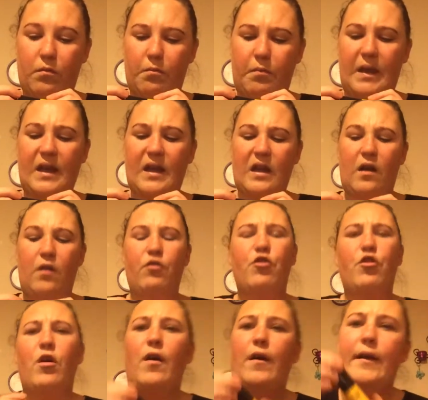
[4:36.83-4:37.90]
B Cut
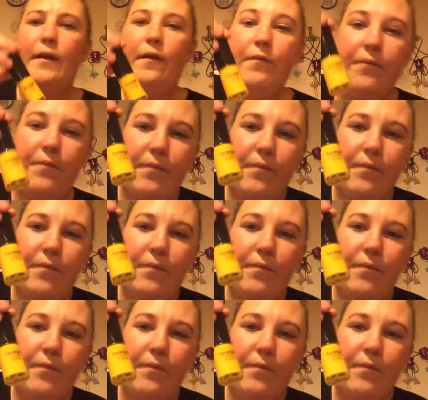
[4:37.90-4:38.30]
Shine.